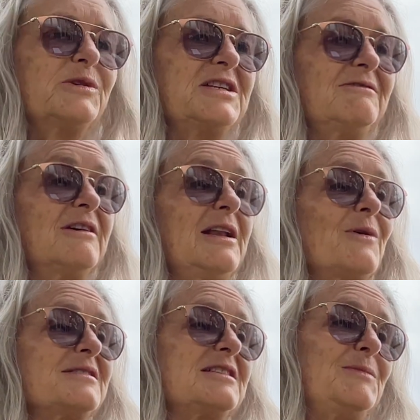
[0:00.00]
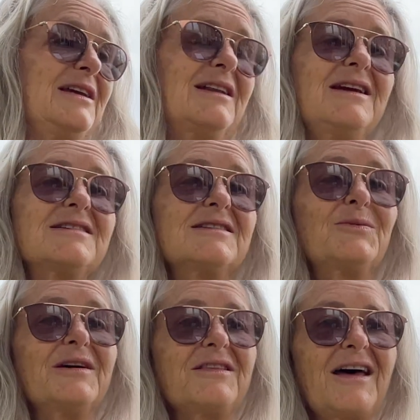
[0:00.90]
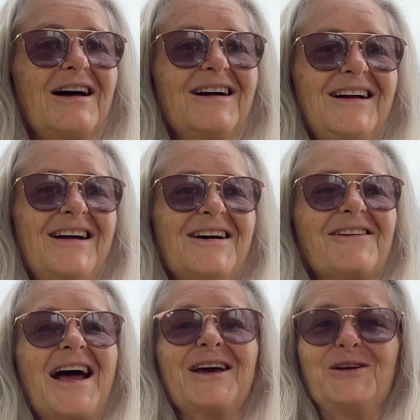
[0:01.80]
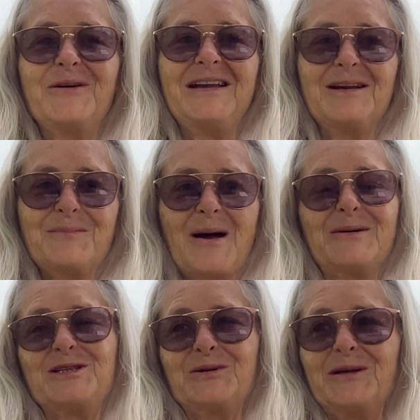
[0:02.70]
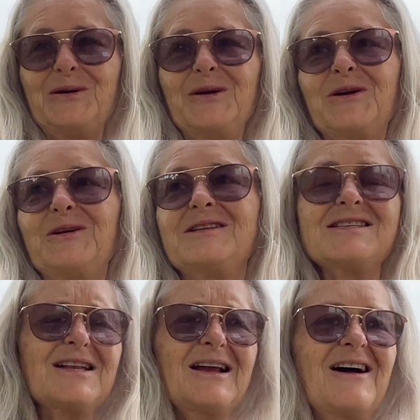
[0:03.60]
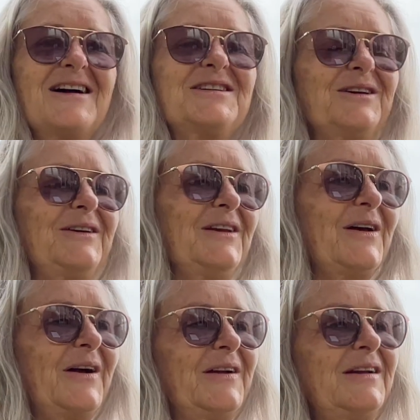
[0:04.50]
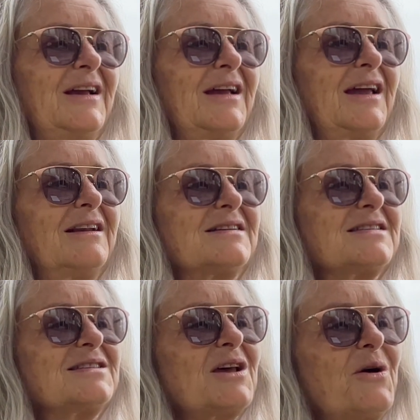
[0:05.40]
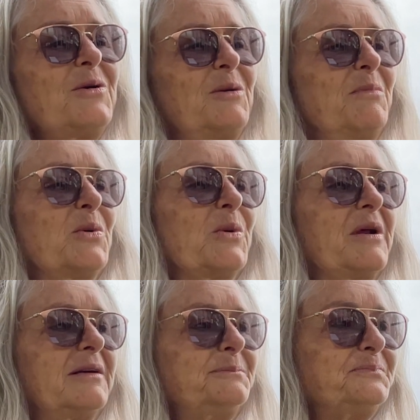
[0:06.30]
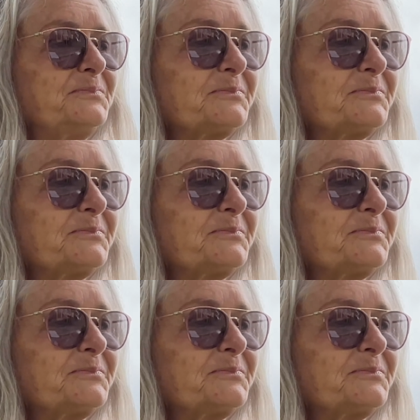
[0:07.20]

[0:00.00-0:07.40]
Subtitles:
She really wants to be connected with Ranganui and Papatuanuku, just like I do, you know, and it's so important.